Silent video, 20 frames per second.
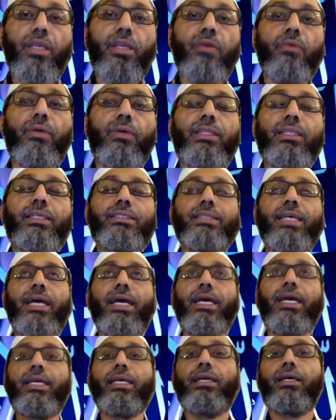When this
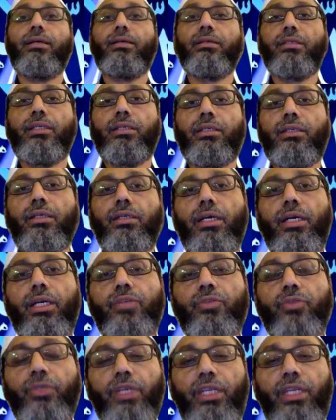ayah,
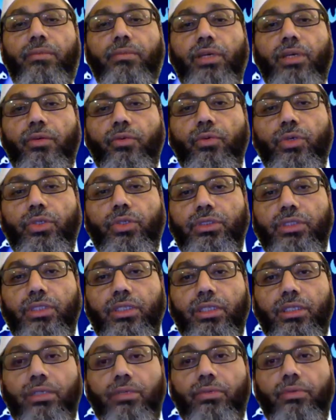Ayatul Karima, was
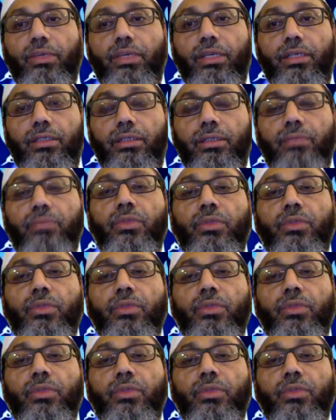revealed